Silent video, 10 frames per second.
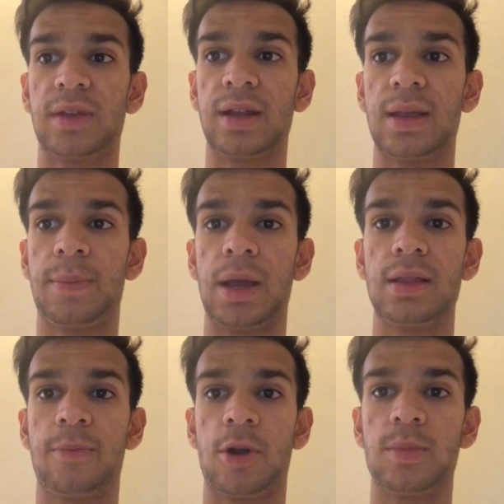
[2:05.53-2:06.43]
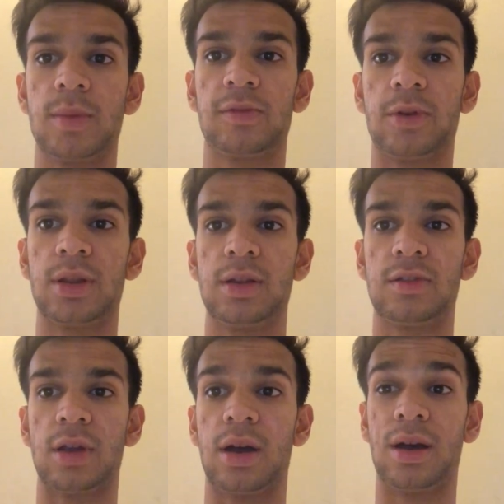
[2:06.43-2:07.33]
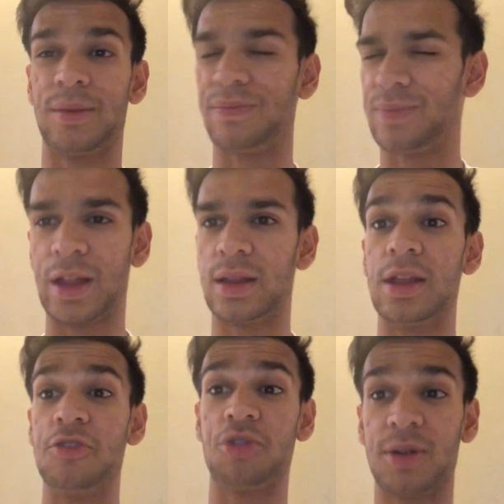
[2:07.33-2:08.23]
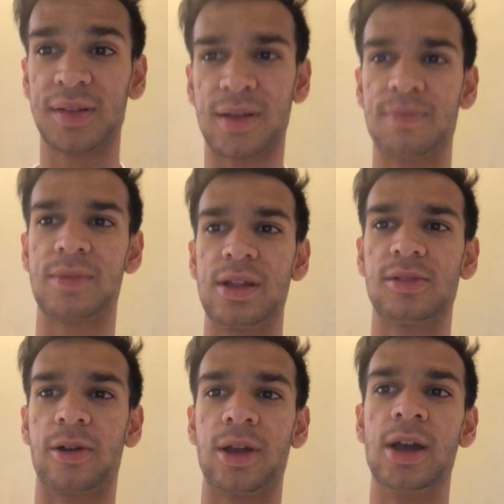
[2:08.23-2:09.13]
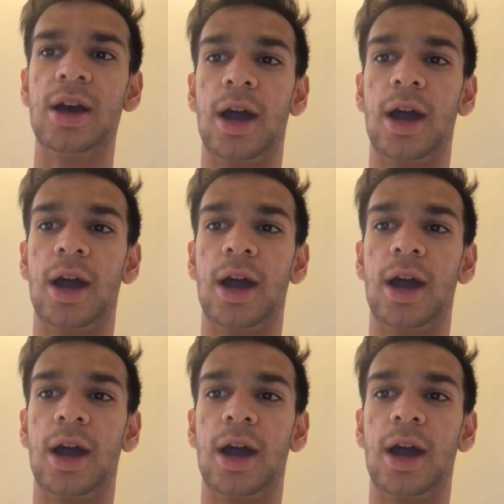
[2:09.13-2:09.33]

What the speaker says: that they pay the premiums for that the insurance company, sorry,